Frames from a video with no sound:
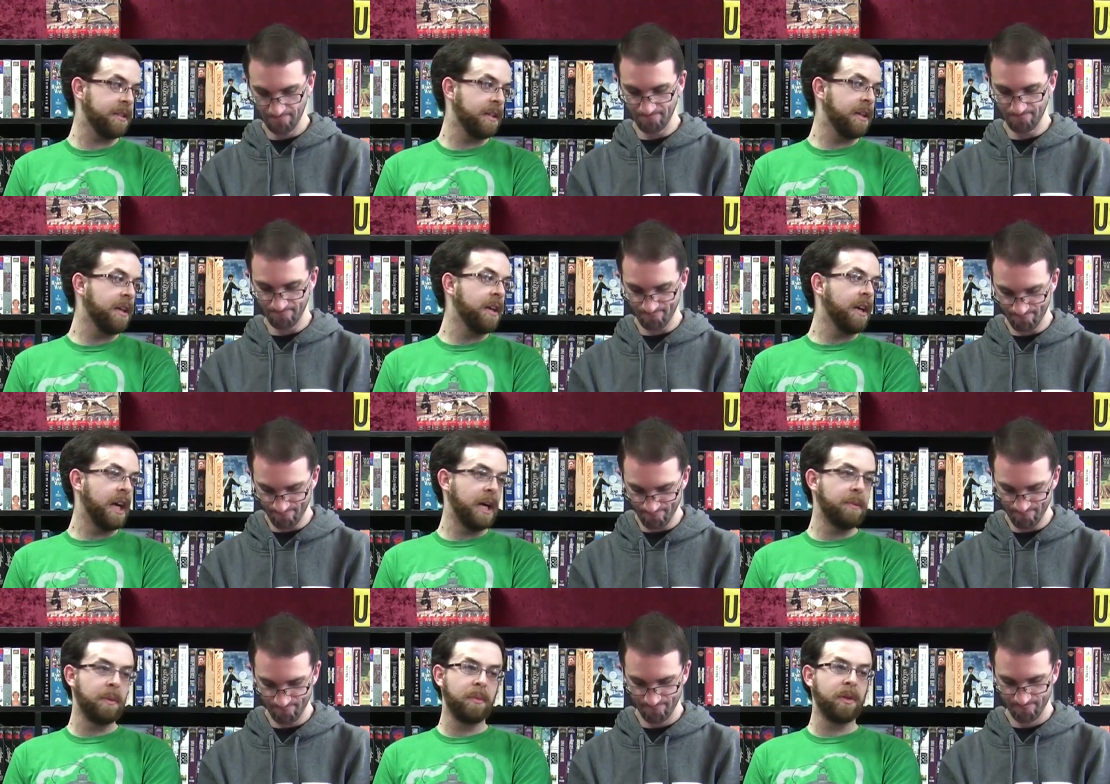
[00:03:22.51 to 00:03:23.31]
Speaker 1: Mm-hmm.
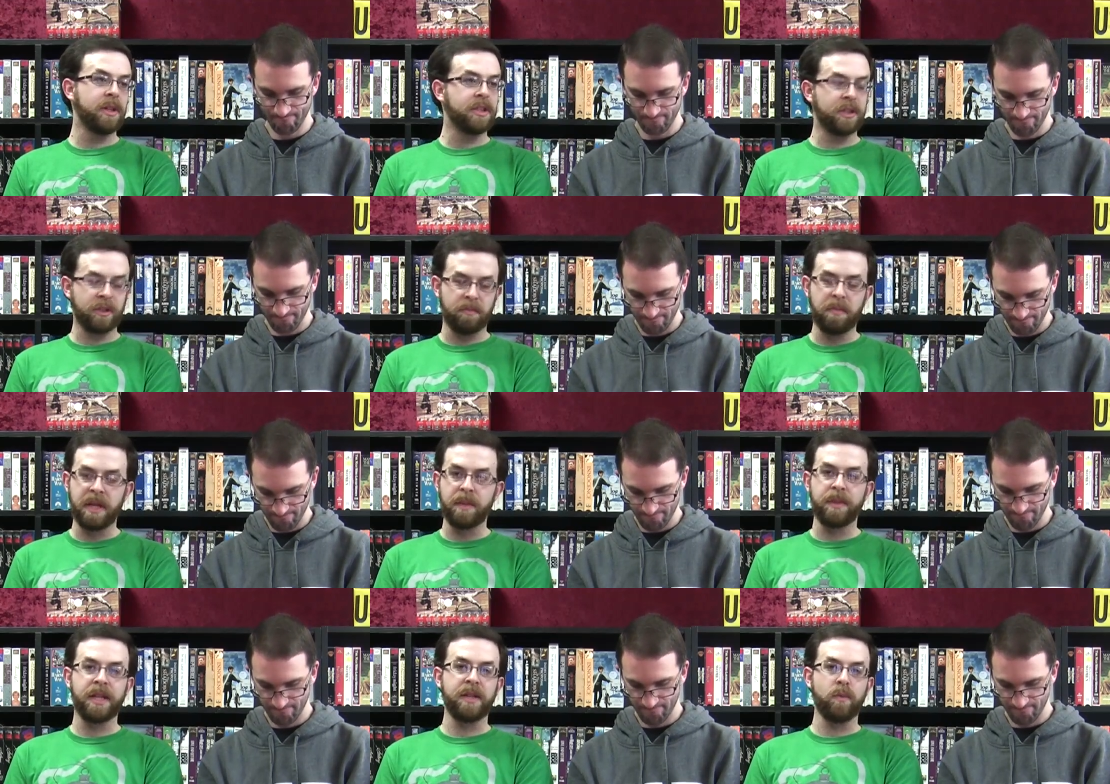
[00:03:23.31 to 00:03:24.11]
I remember it took
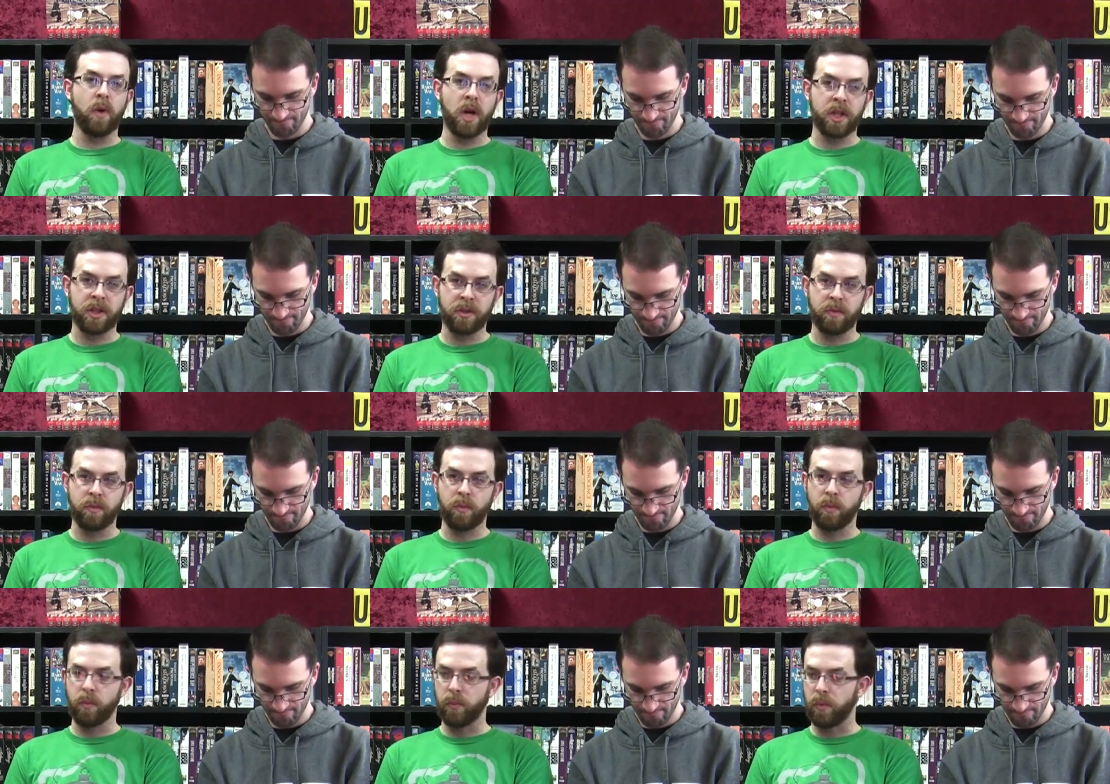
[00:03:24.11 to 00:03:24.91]
many, many watch,
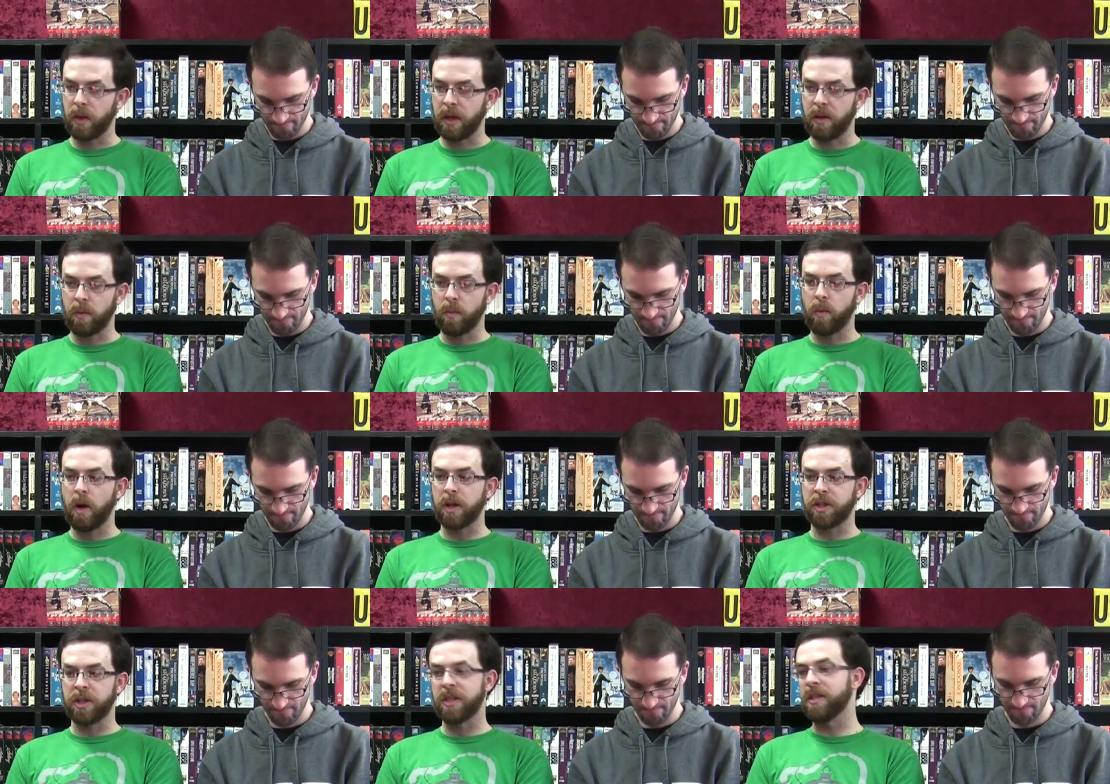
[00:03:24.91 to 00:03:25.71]
uh,
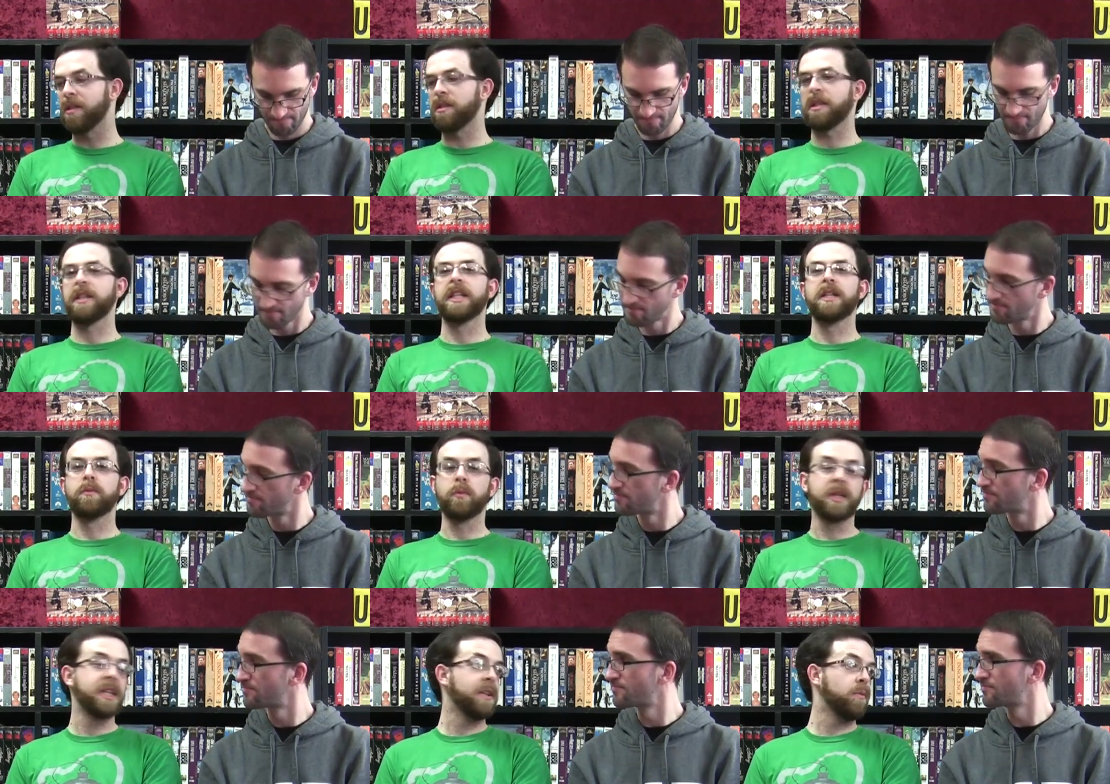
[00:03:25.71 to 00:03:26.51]
watches and
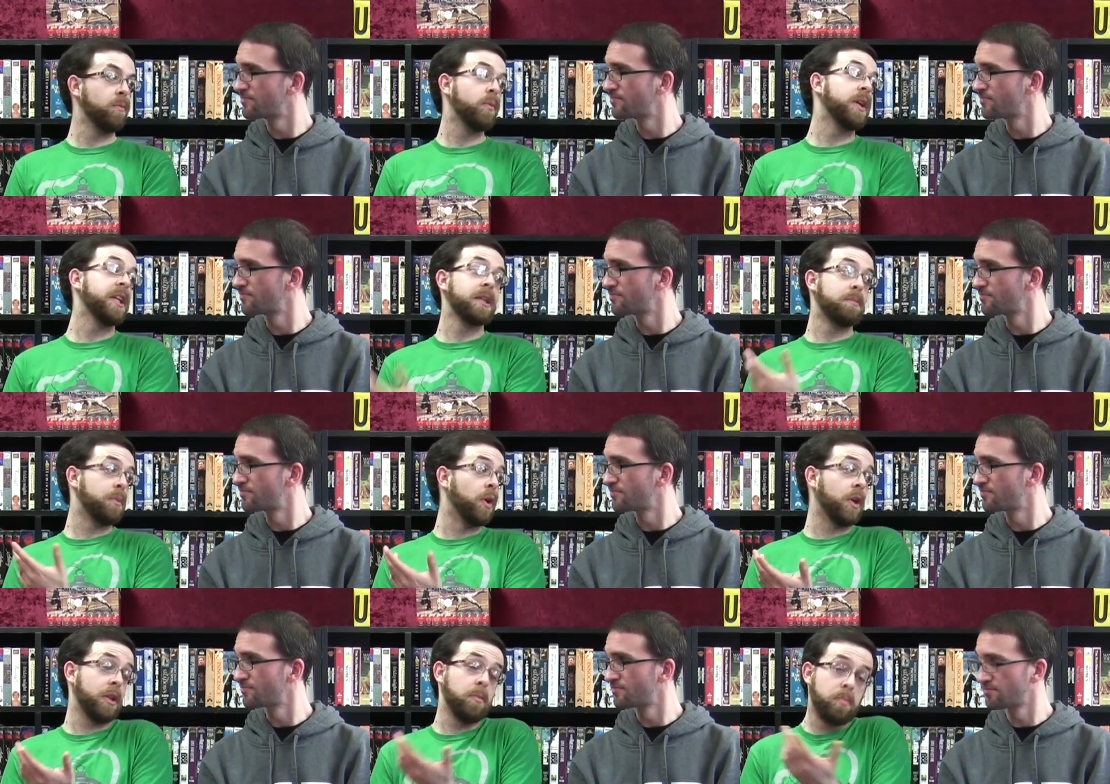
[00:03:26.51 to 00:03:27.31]
then re- reading the book.